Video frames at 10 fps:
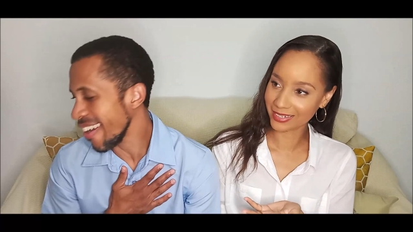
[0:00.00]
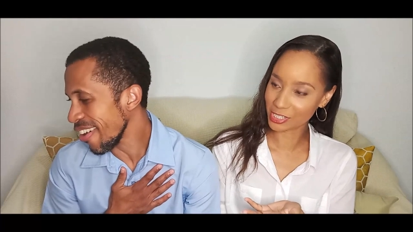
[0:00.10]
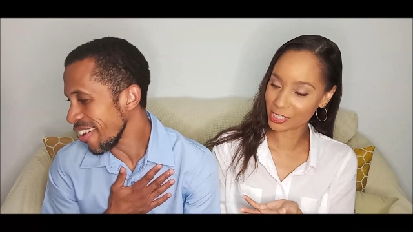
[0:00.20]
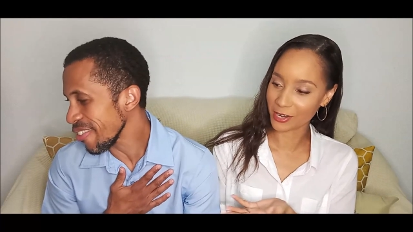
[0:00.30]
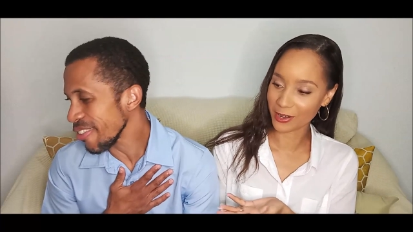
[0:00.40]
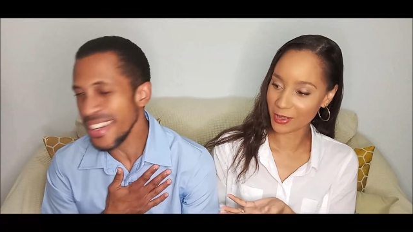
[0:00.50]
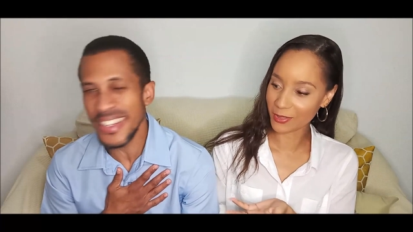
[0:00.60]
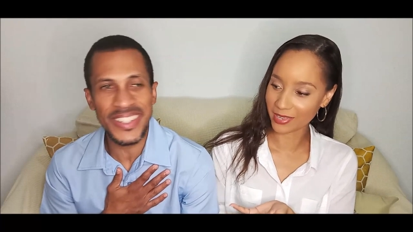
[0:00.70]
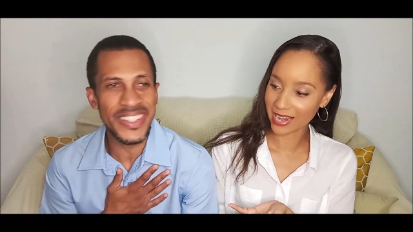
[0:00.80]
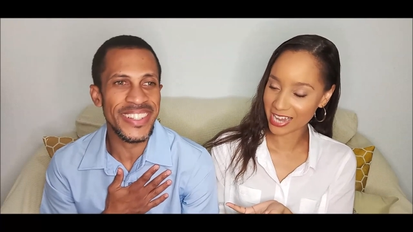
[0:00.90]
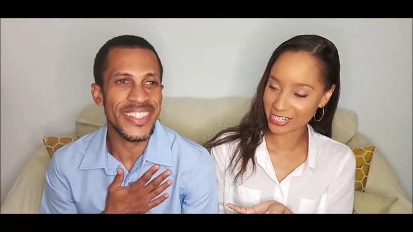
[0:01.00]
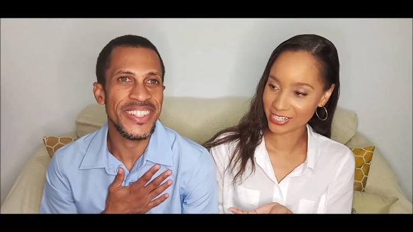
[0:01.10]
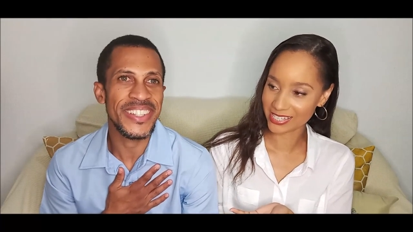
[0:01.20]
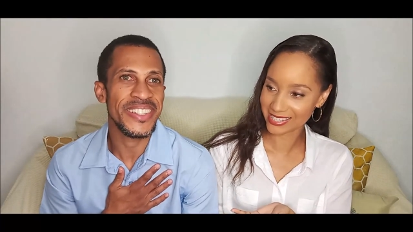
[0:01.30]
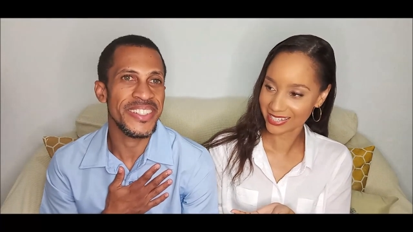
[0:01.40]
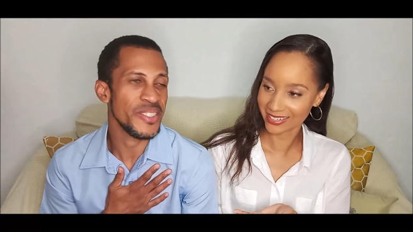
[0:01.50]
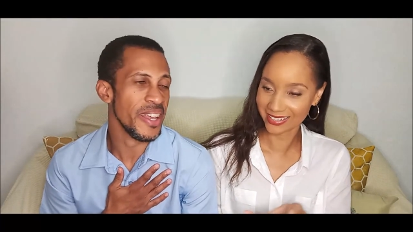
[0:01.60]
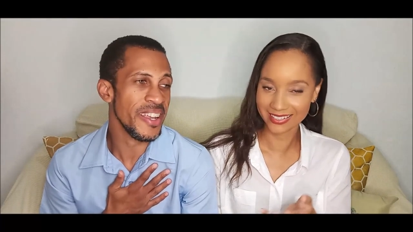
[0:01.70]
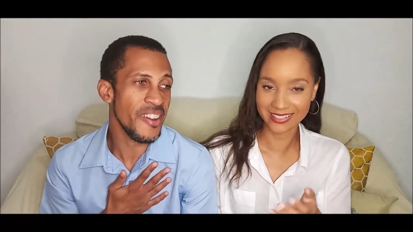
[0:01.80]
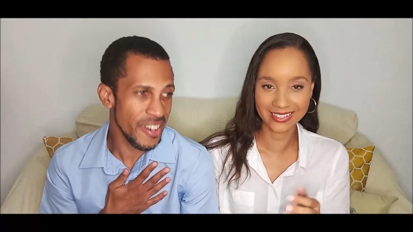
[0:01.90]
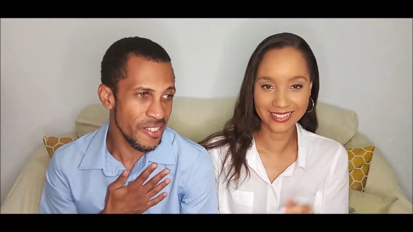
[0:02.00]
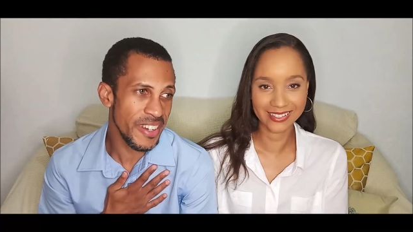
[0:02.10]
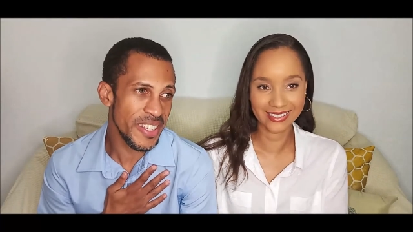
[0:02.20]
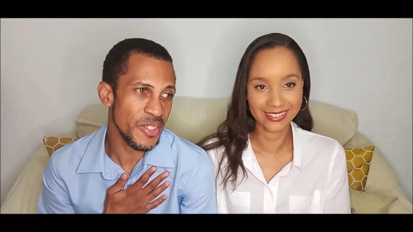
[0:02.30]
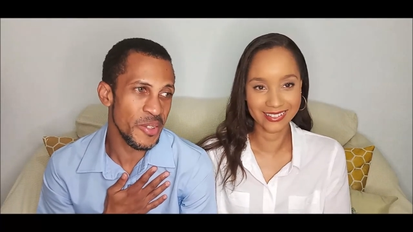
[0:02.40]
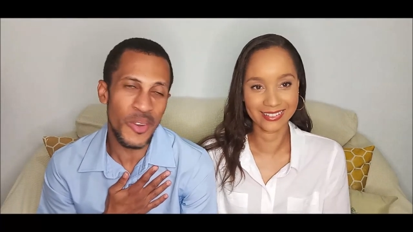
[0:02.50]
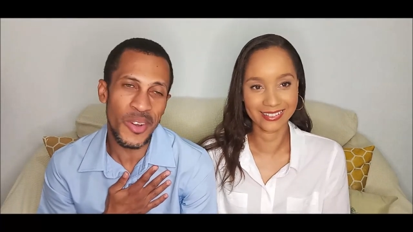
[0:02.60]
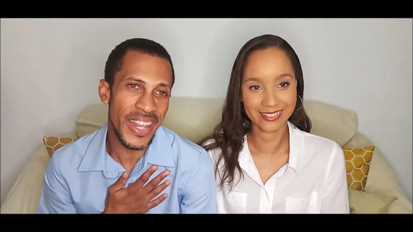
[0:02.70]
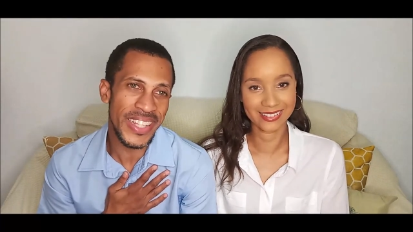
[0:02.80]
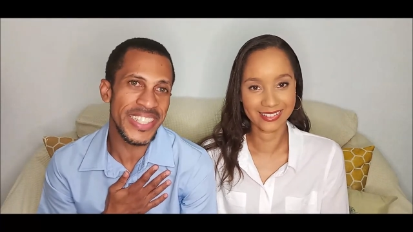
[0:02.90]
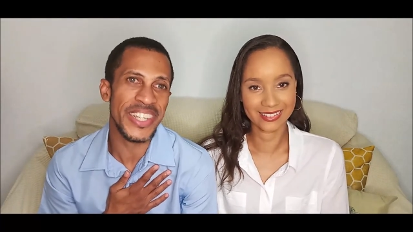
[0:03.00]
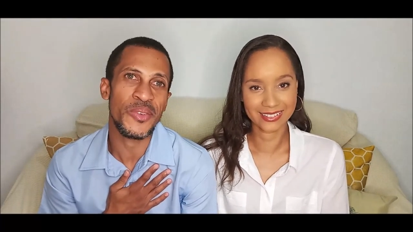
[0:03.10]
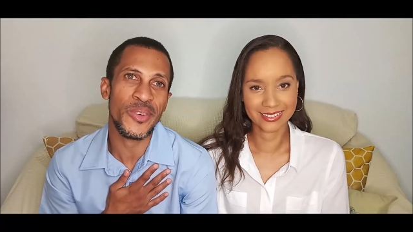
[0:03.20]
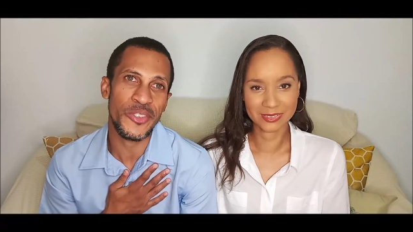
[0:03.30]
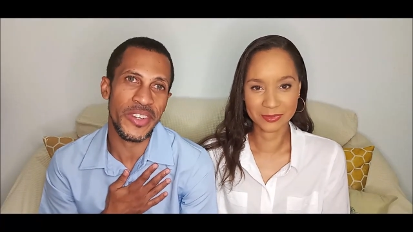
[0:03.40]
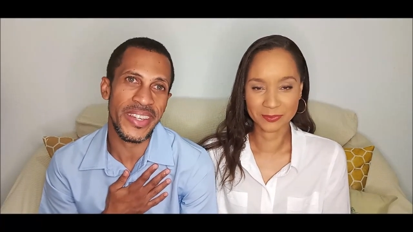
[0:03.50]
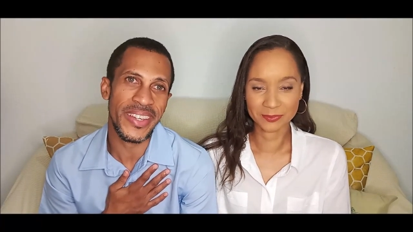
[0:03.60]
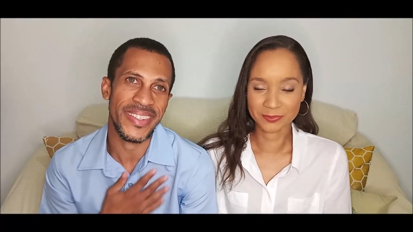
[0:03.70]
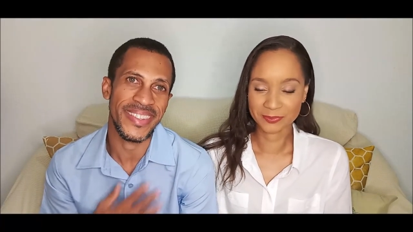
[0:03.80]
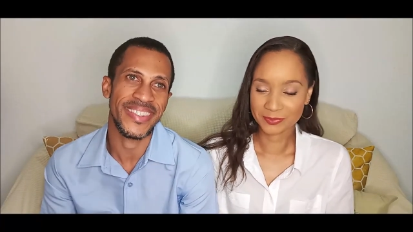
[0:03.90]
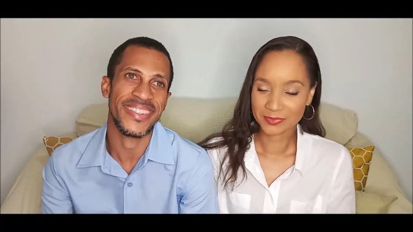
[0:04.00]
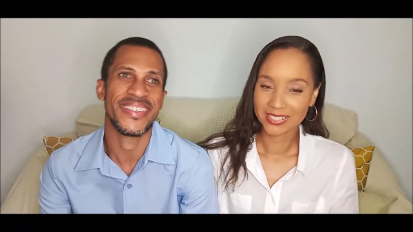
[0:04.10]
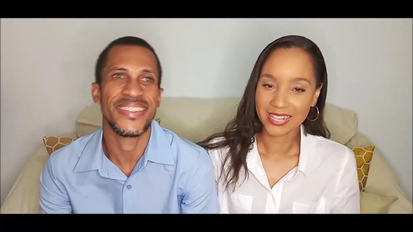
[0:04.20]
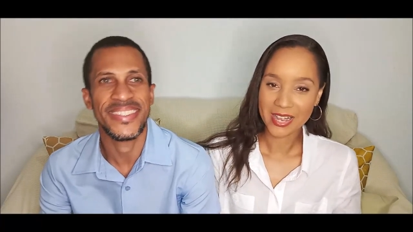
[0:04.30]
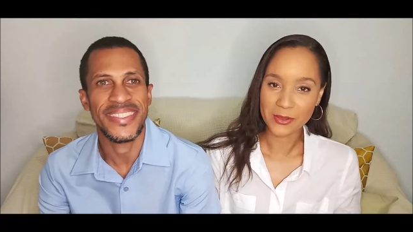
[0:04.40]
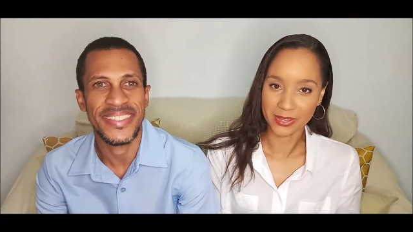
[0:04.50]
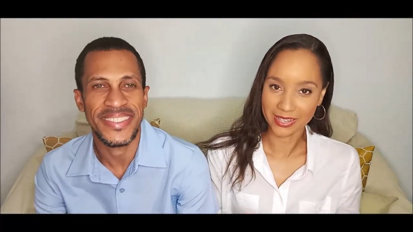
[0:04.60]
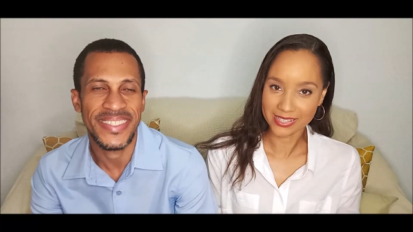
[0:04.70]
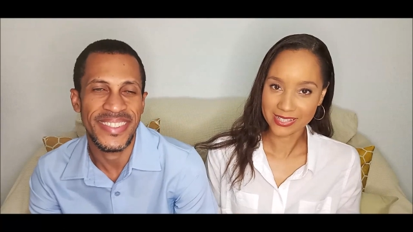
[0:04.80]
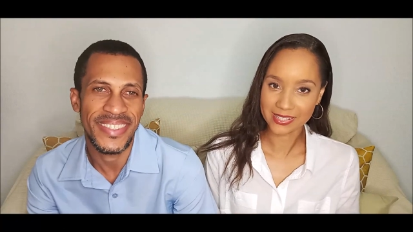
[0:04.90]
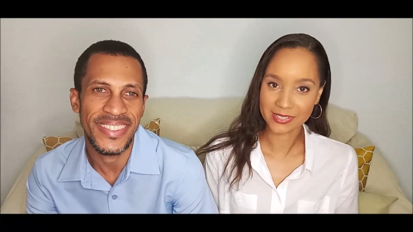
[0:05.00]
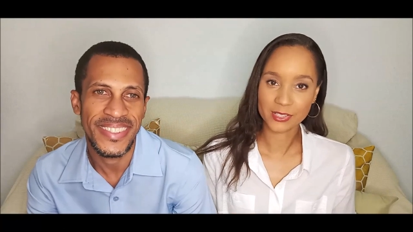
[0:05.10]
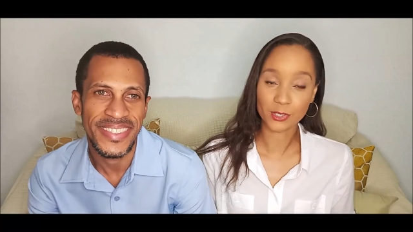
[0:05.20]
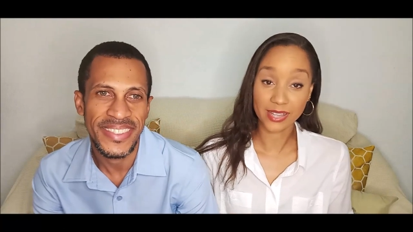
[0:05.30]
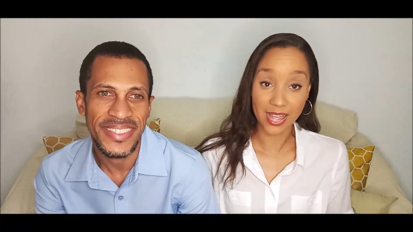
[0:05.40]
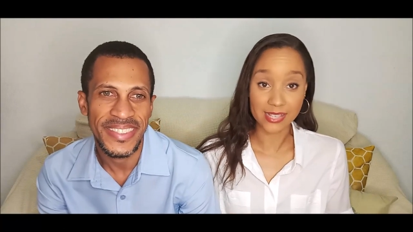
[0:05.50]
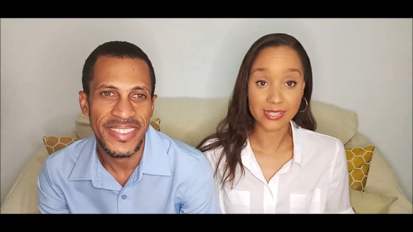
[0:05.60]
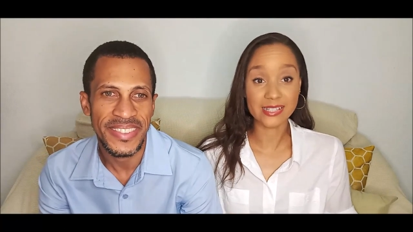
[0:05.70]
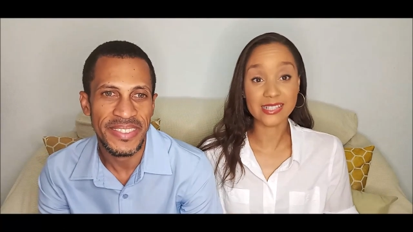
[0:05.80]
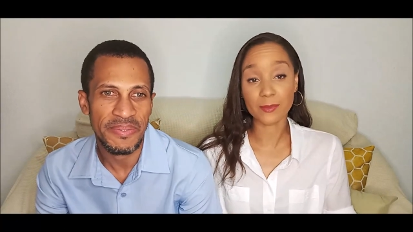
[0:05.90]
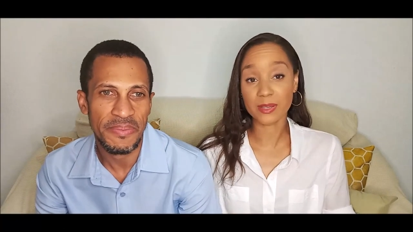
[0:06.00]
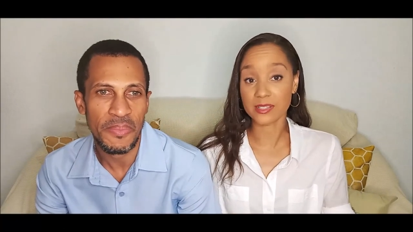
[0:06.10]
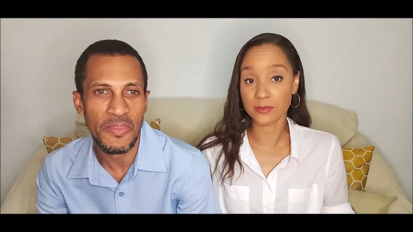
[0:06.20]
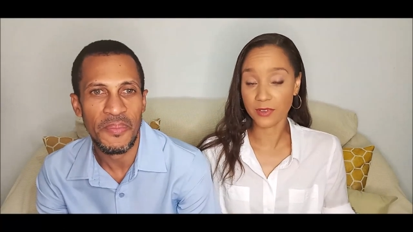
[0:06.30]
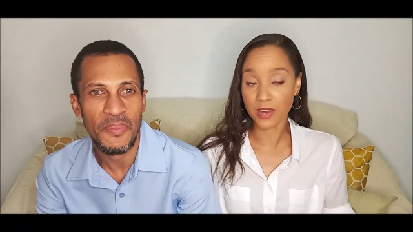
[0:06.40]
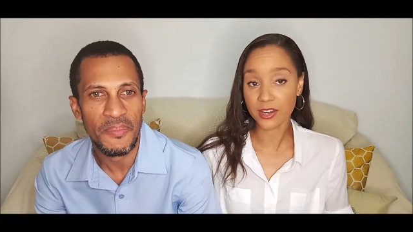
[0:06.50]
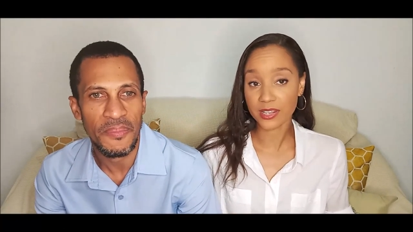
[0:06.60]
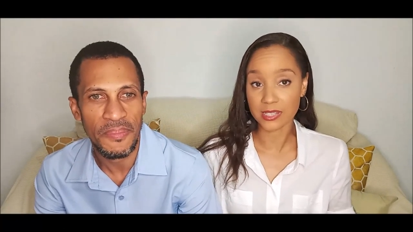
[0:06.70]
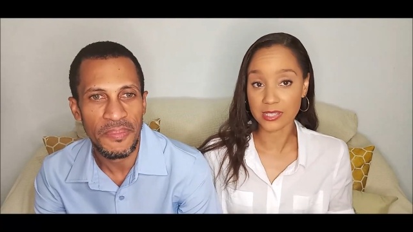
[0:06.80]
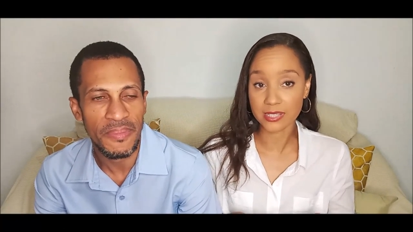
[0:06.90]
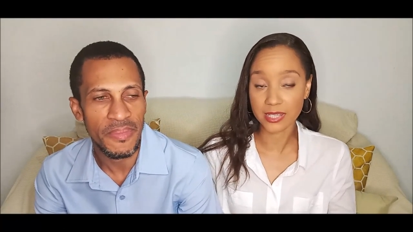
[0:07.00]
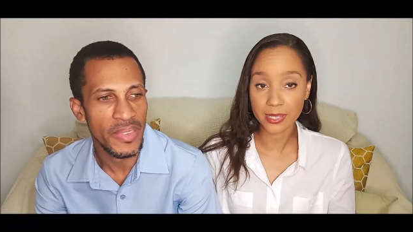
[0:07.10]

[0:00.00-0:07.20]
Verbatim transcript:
Speaker 1: sharing right. all the lashes.
Speaker 2: I got it right, so no lashes and no drinking.
Speaker 1: Anyways, so yes, the stomach is very acidic